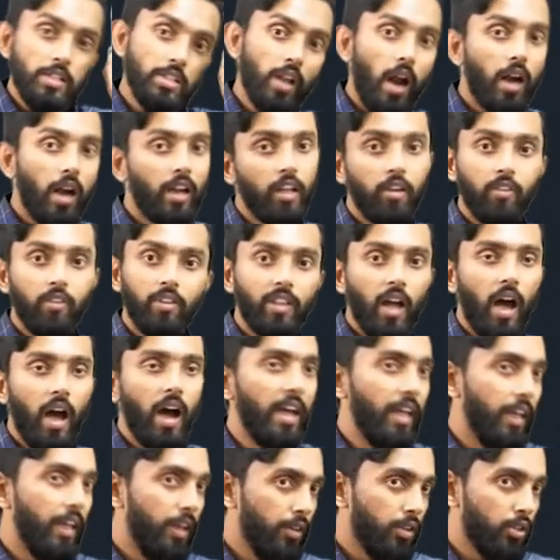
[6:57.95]
starting with
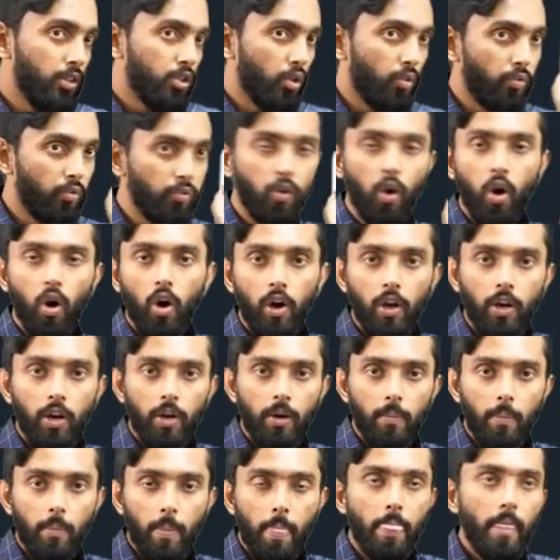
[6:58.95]
i. So for
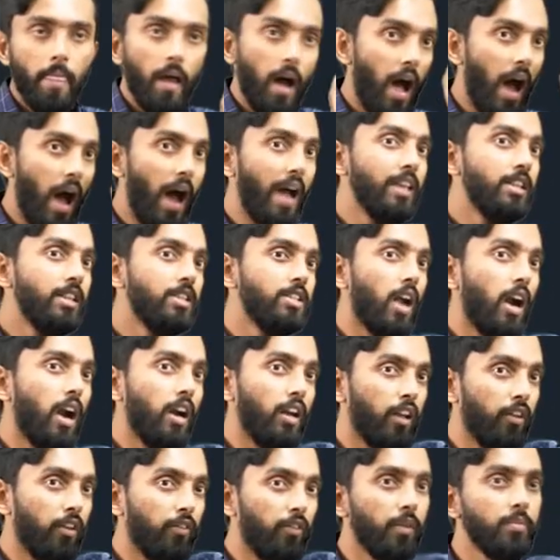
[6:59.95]
i
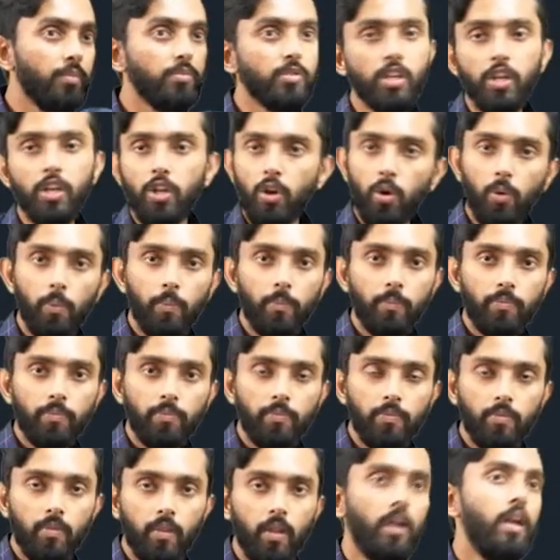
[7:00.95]
starting from 0
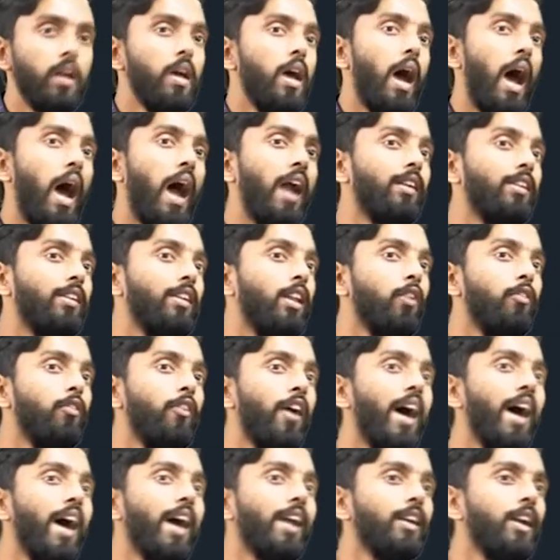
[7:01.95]
and till
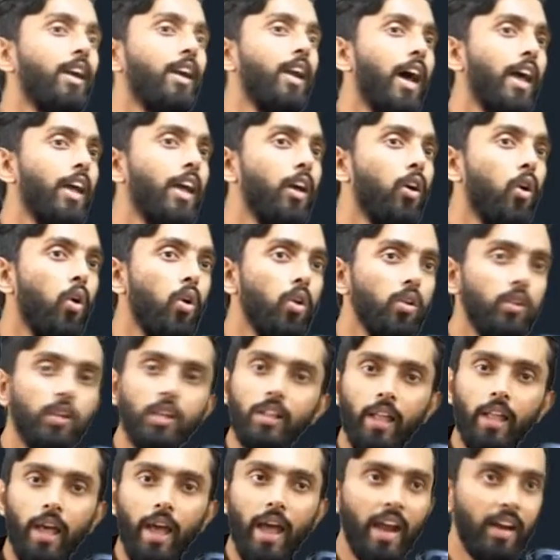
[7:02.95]
where did i go?
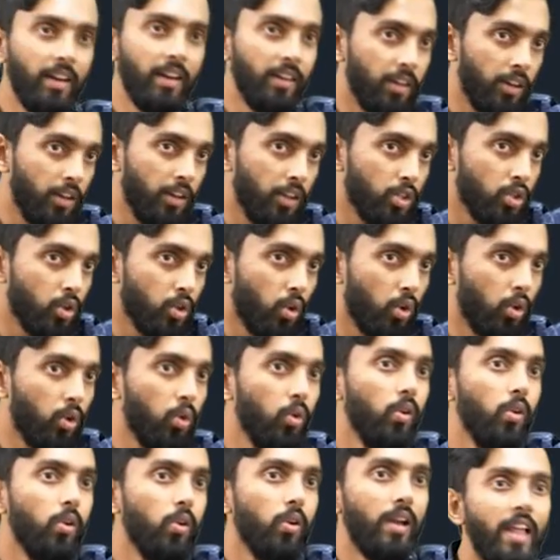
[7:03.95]
Till the end. So
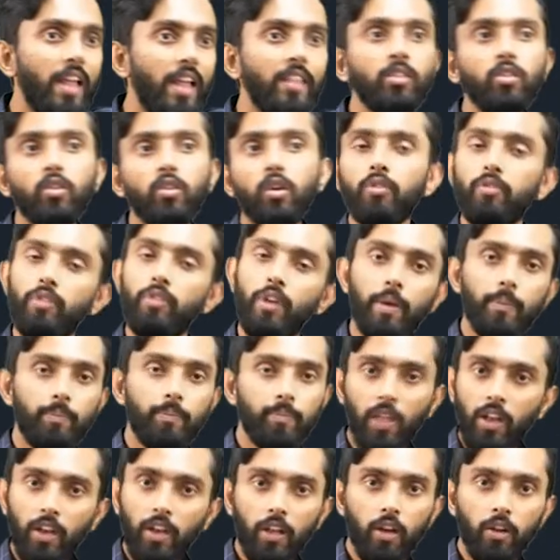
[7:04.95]
to length of a.
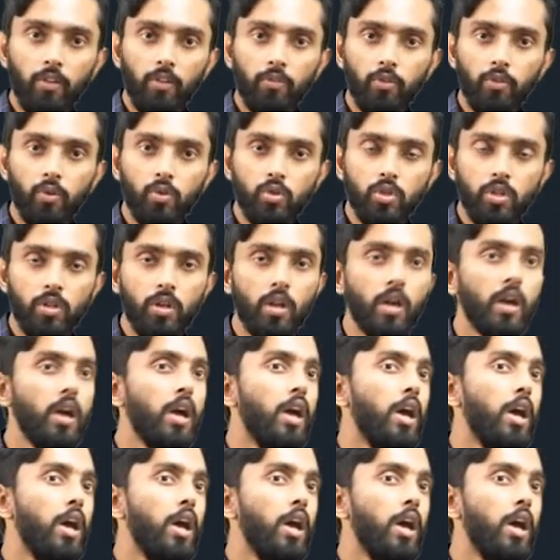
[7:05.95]
Any confusion?